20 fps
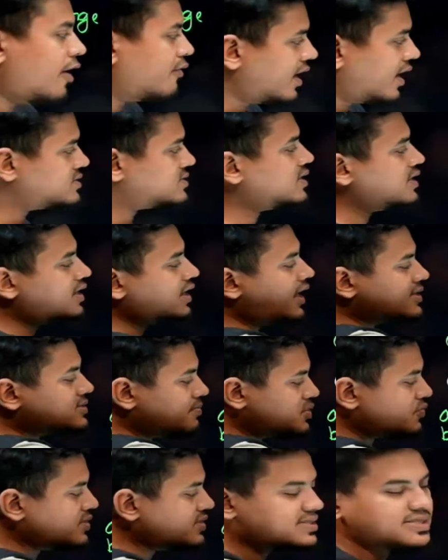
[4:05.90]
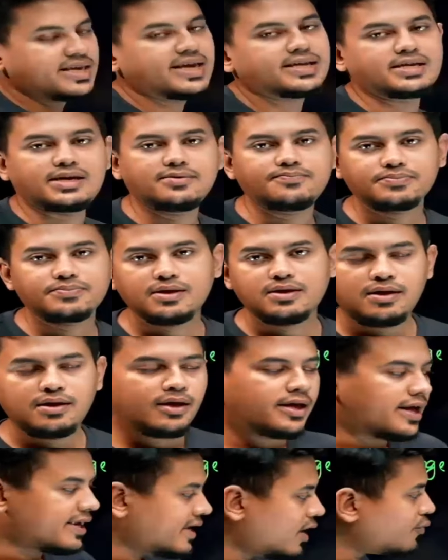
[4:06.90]
Our answer lies between C and D,
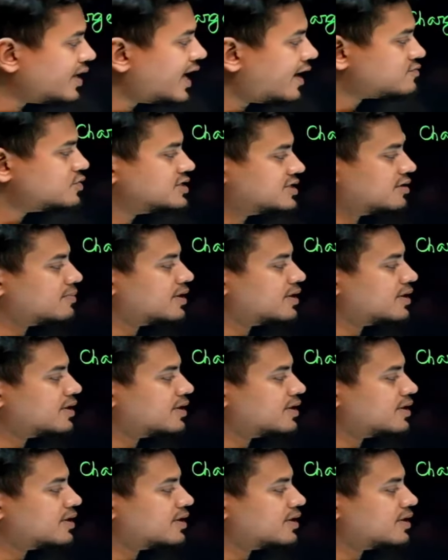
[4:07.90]
and now we have to